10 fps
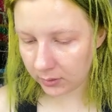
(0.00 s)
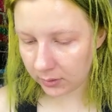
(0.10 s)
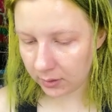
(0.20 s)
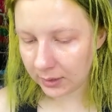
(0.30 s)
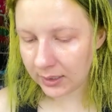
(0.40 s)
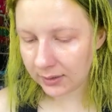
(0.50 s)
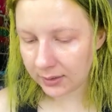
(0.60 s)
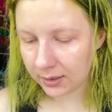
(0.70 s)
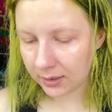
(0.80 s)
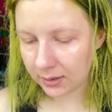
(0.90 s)
The dead
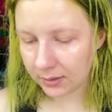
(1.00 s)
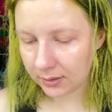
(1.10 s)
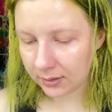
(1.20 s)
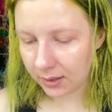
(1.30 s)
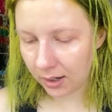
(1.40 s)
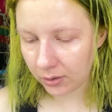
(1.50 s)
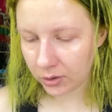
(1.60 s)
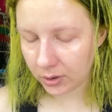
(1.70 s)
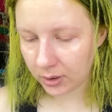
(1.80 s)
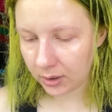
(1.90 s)
skins
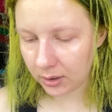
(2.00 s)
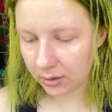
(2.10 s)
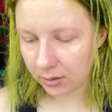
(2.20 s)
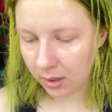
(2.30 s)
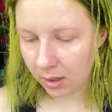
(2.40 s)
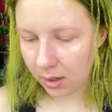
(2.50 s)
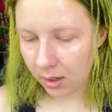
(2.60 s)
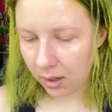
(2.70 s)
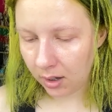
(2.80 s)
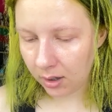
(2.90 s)
actually
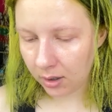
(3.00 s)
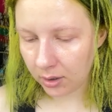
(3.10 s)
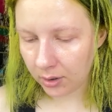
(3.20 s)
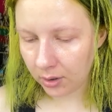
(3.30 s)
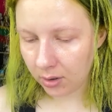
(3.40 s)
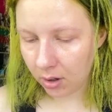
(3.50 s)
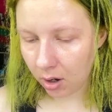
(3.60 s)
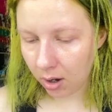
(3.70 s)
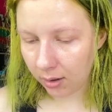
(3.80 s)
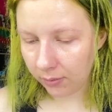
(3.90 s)
are
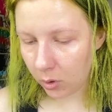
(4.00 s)
off.